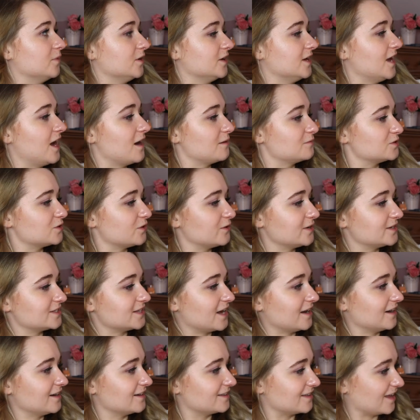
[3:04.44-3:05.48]
but yeah i'm so
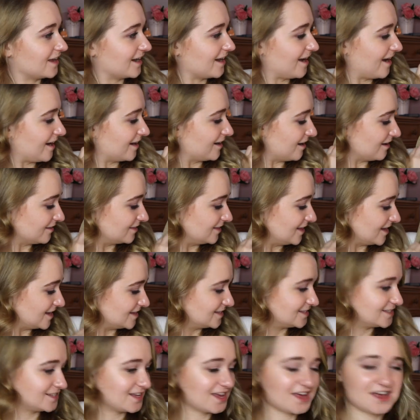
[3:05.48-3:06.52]
excited that i got
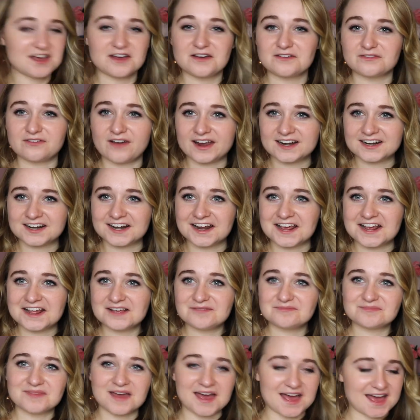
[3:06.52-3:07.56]
this finally
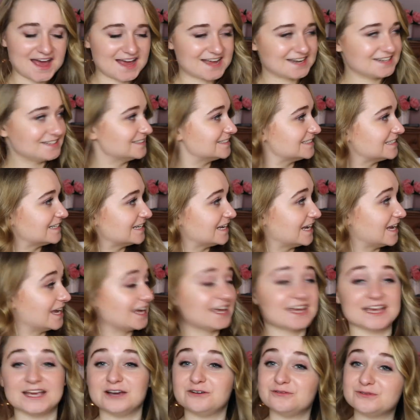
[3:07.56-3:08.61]
and
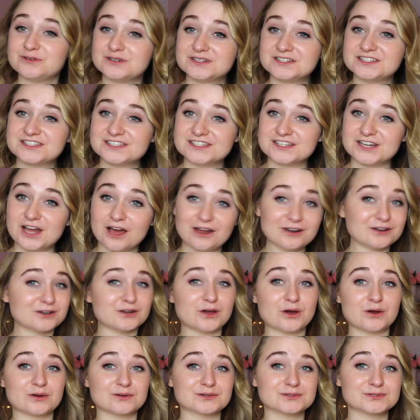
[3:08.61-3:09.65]
it was not
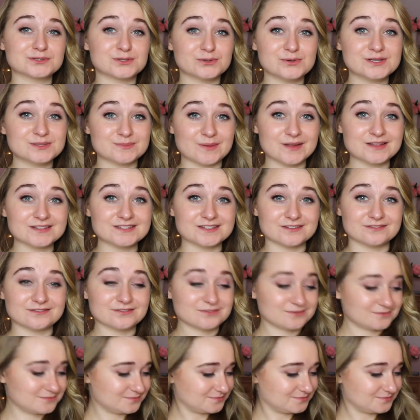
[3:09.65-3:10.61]
too expensive